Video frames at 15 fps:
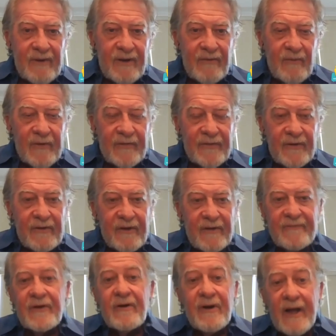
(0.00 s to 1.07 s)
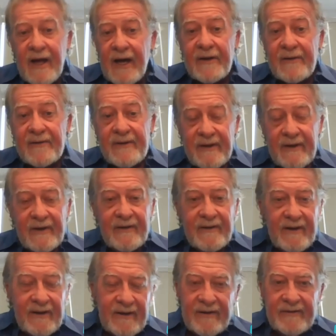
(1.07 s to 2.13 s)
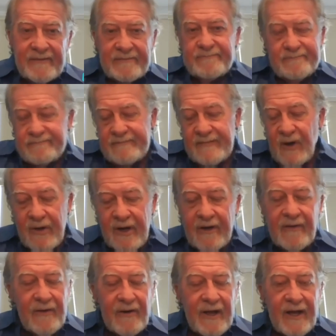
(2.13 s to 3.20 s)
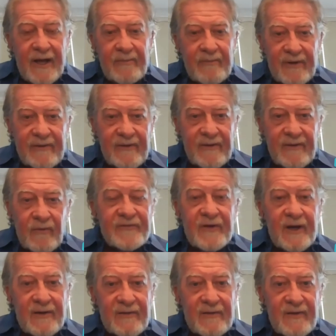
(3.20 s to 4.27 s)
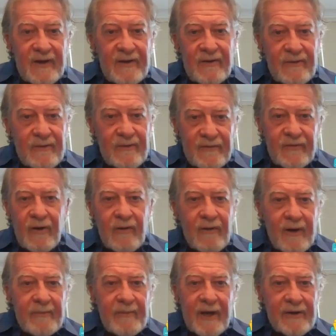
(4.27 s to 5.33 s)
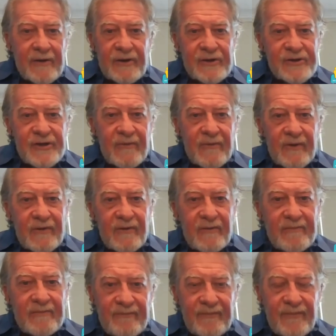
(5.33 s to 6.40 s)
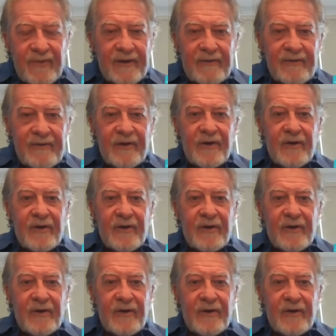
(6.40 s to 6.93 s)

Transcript: what they're, if they're not, okay, they're not. But the worst they can say to you is, no, I'm not going to share with you. But, you know,